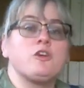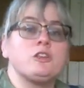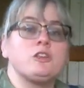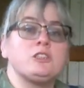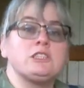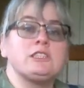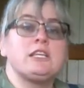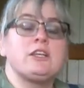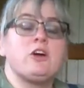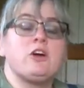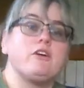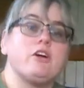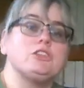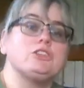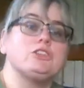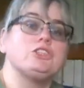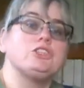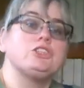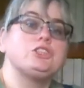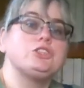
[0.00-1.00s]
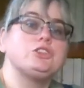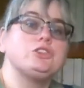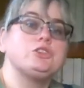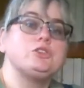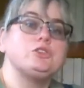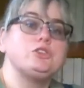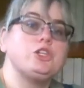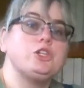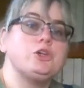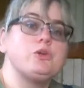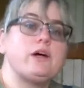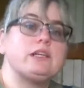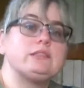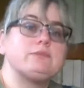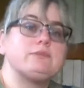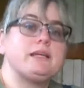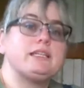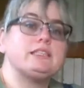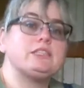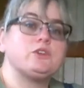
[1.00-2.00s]
first, there are two
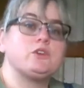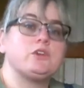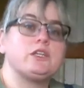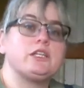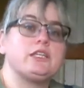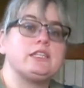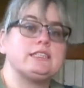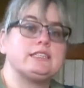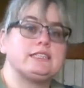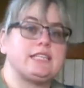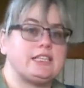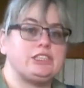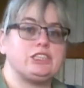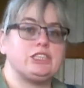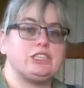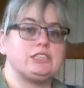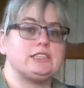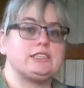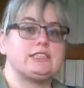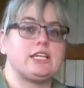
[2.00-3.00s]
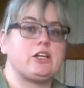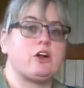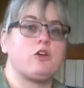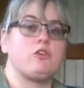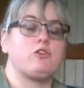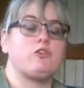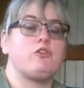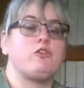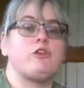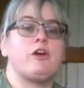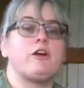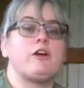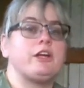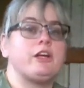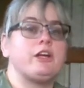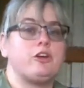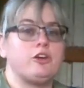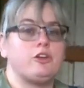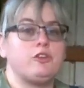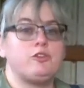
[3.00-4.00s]
U.S. based organizations that are
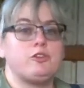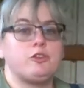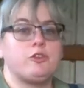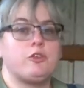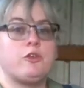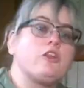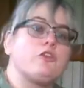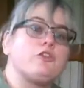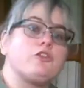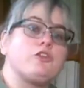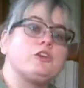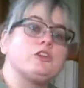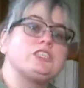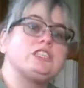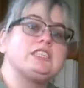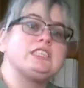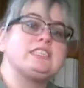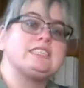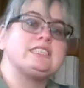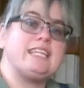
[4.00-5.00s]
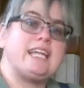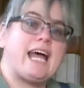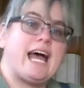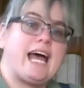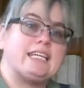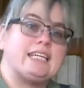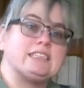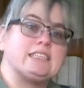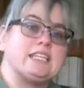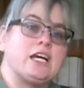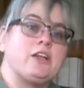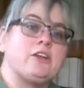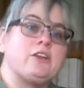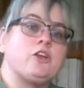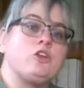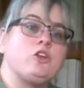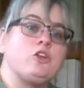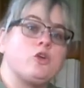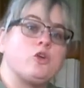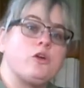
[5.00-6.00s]
very good. The first is NASSA,
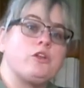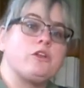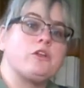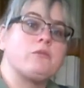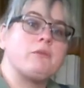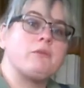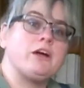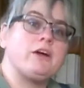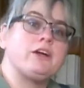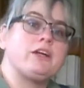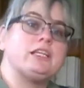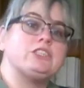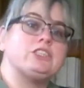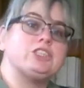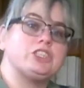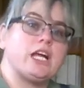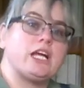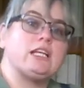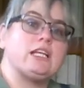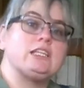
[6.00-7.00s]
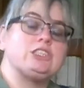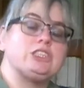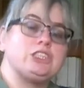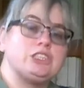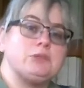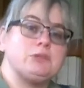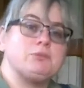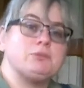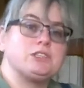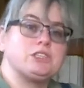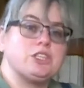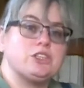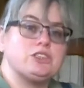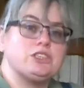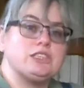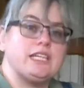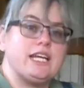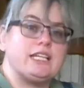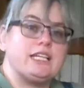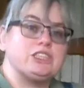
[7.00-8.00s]
the North American Shetland Sheep
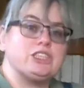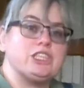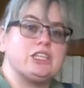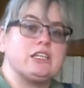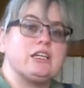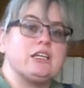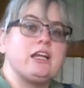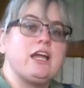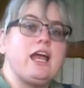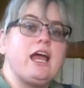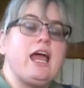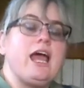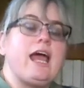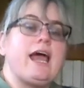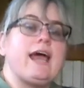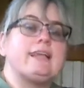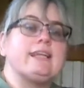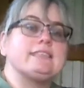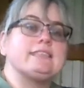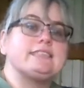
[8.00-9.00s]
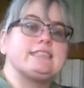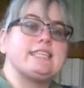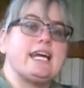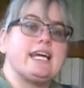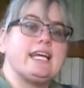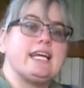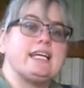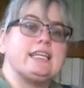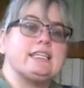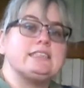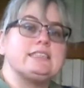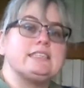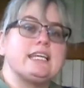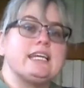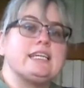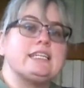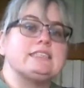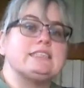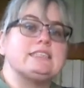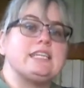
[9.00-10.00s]
Association, and the second
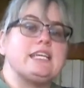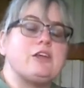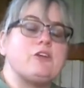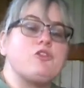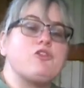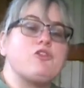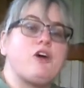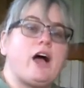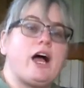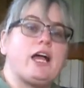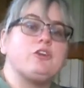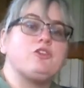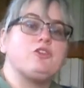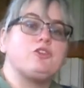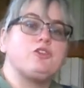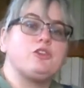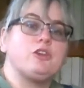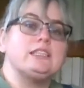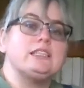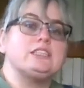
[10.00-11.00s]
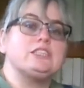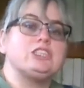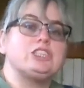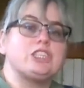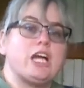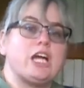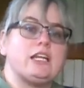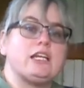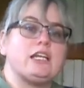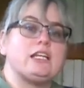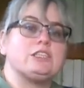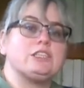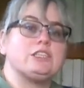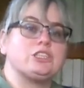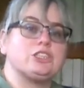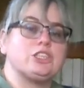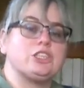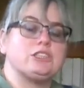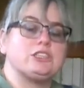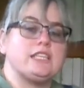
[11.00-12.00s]
is the Fine Fleece Shetland
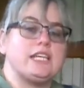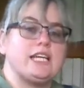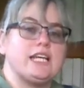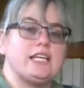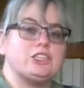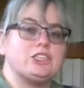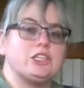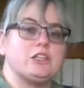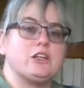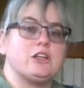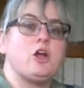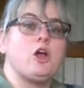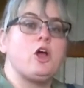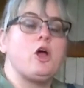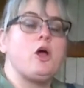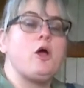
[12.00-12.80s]
Association.